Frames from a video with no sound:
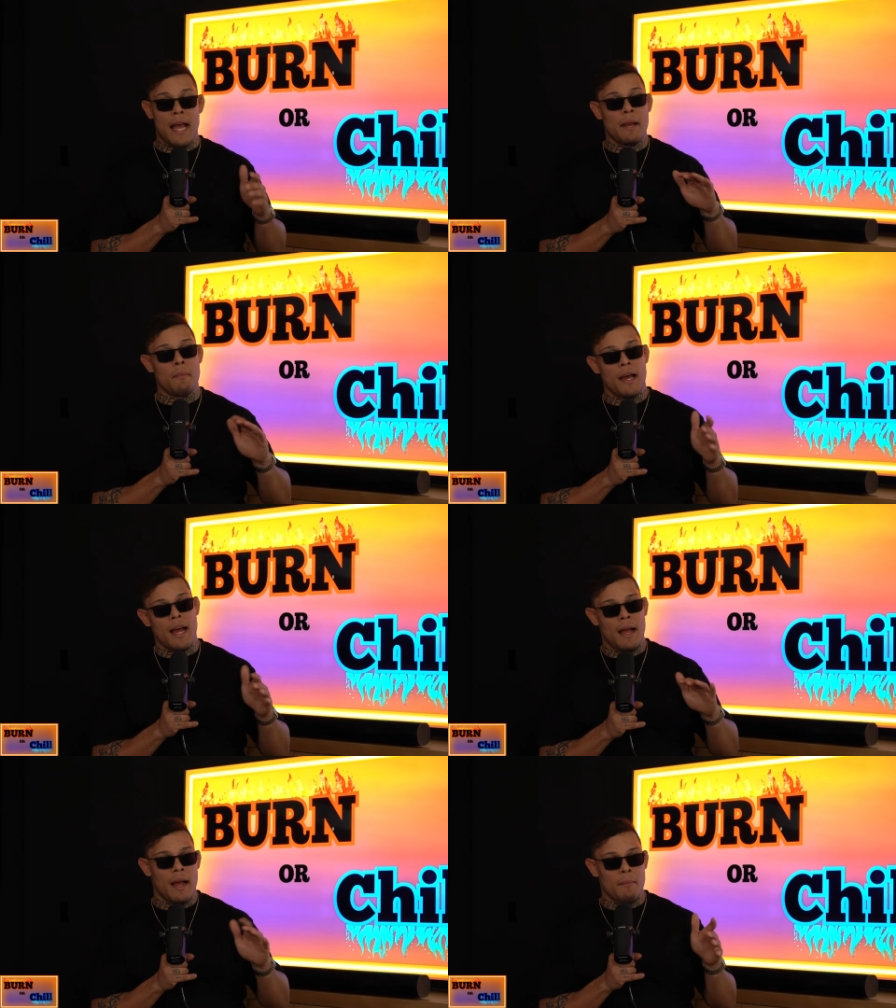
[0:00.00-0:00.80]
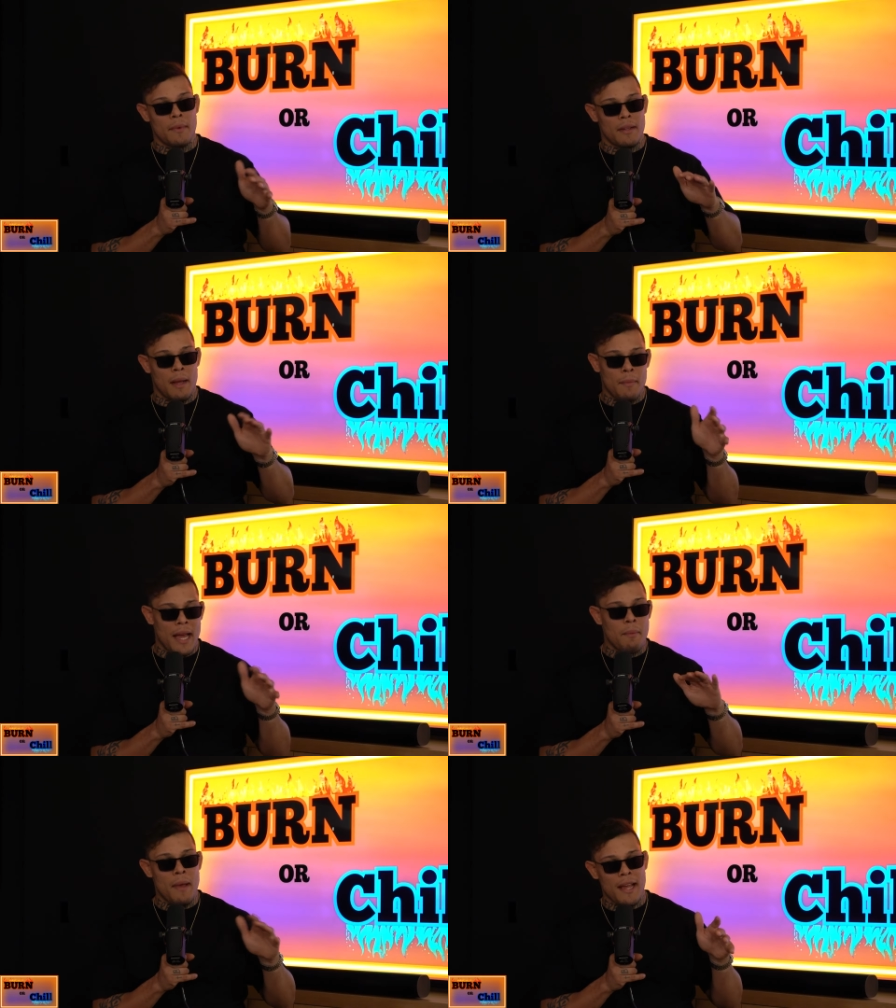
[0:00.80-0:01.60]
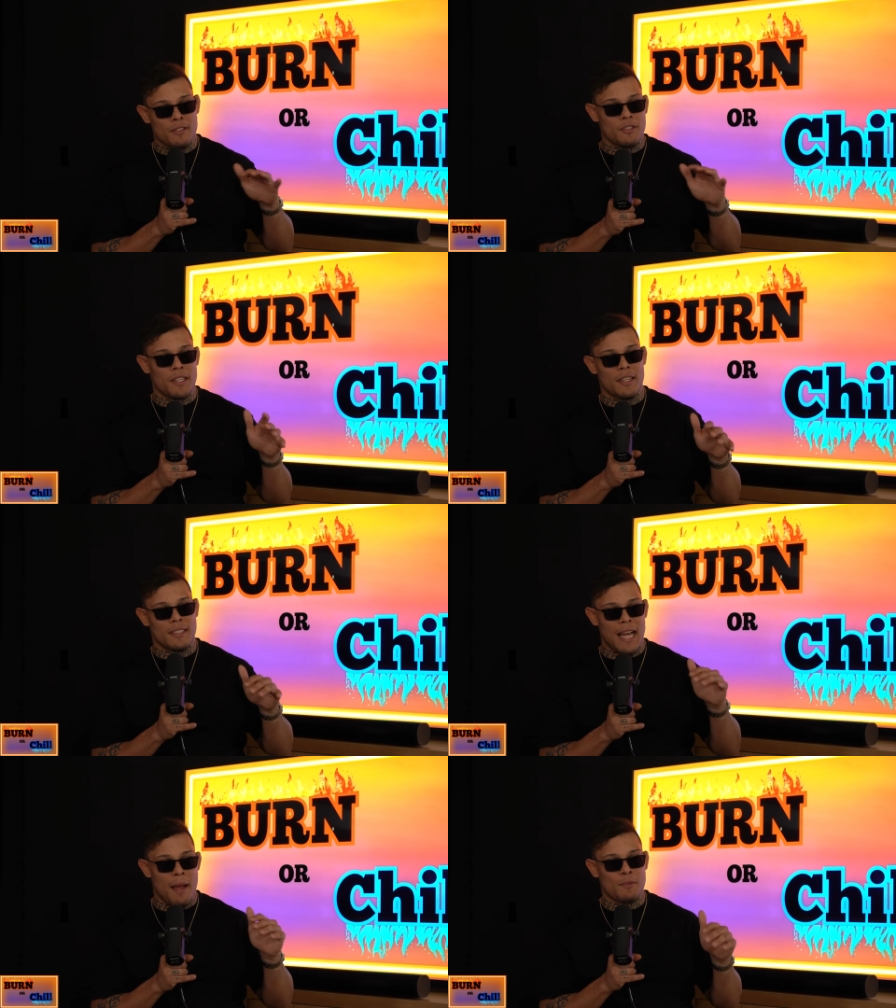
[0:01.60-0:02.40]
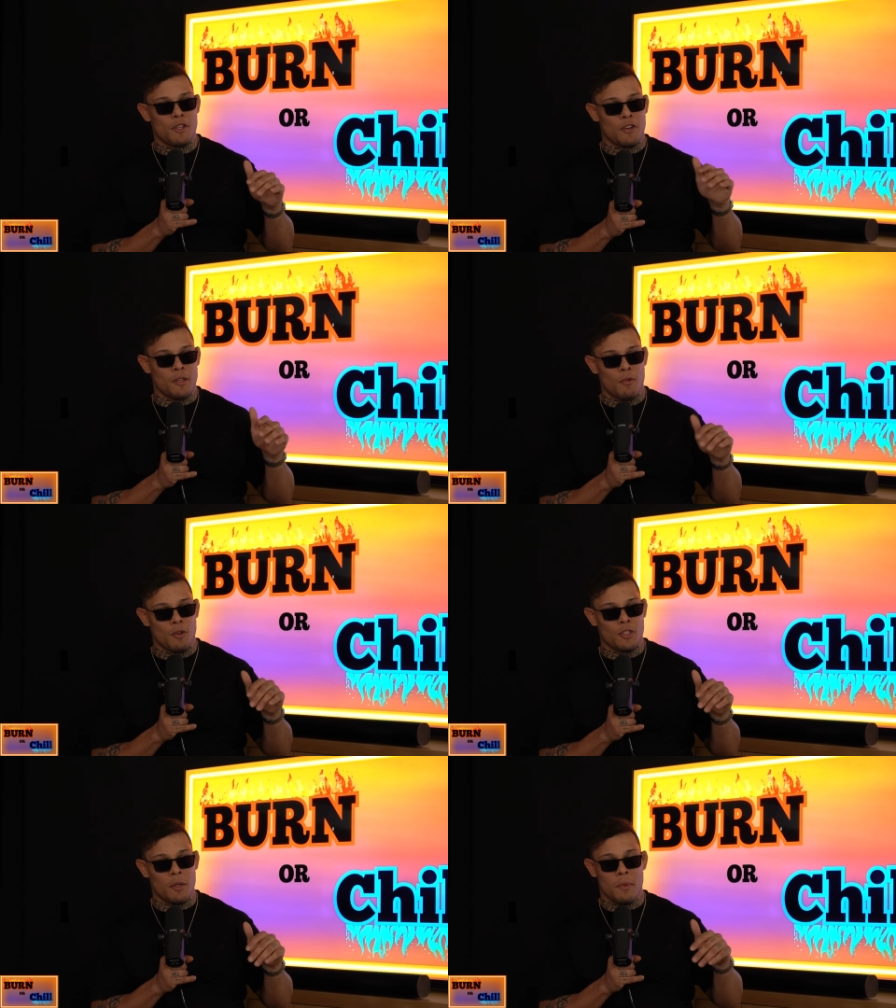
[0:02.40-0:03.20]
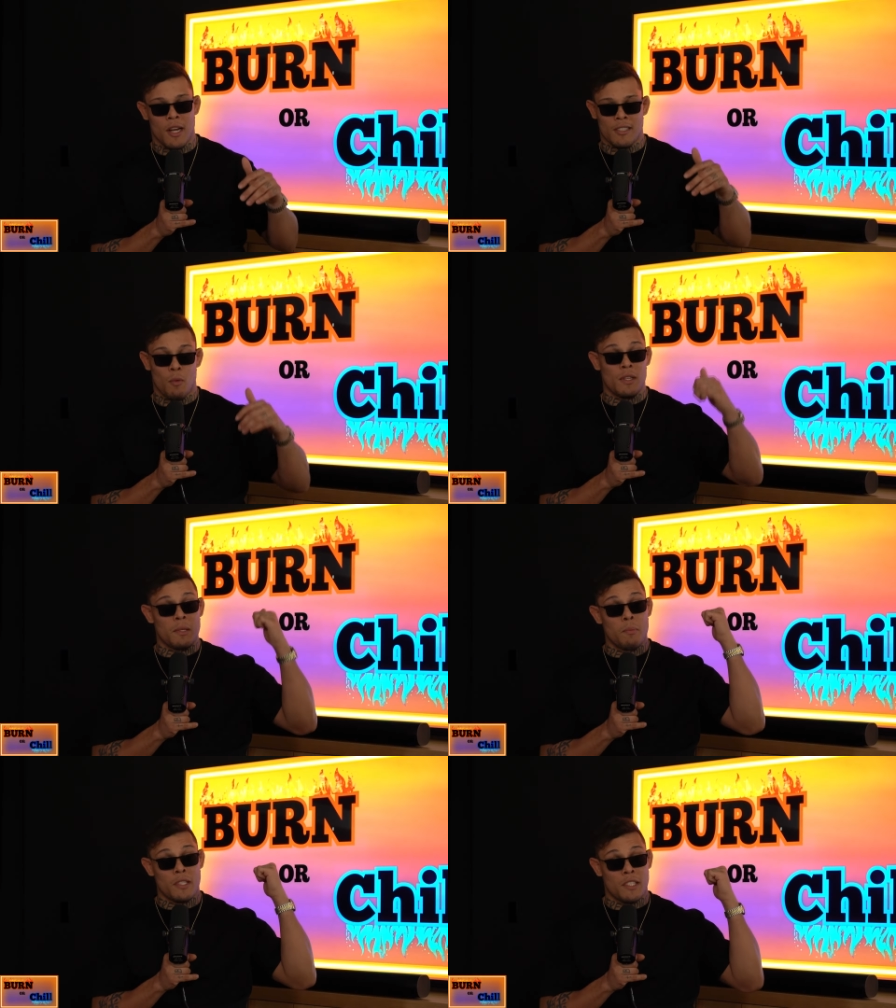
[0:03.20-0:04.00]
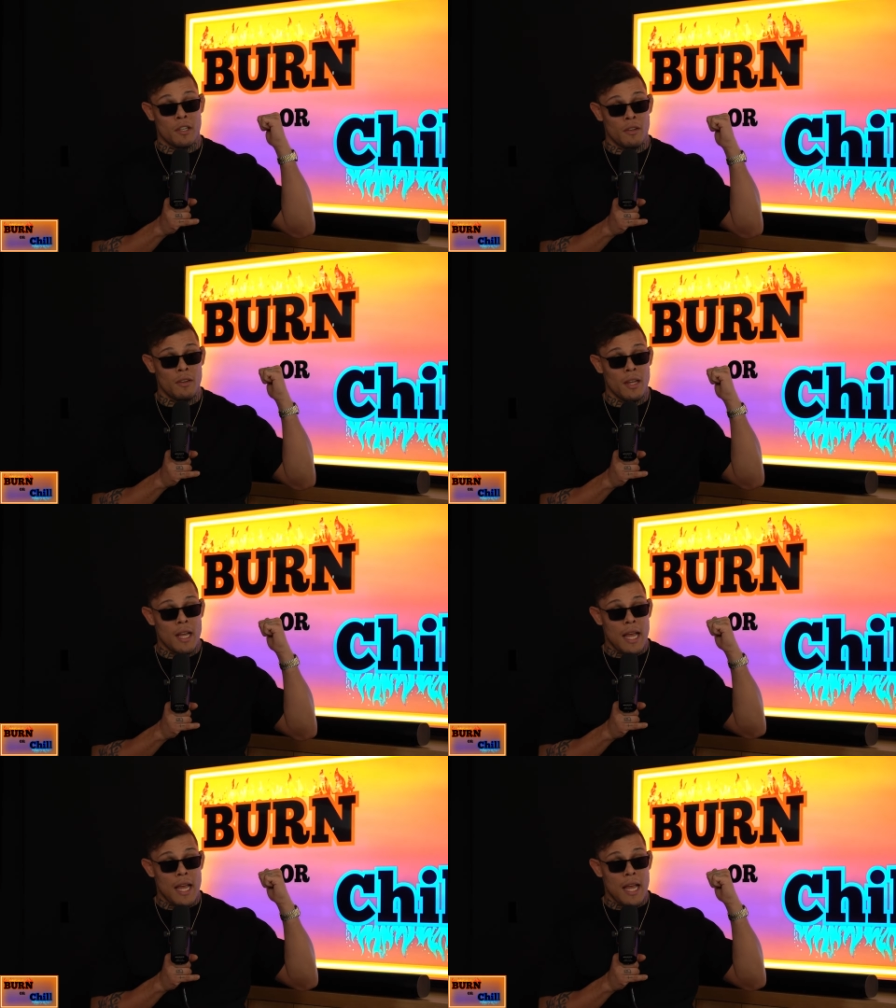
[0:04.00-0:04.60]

getting back. I, am I'm, I'm getting back to the time zone, the routine because I was in Brazil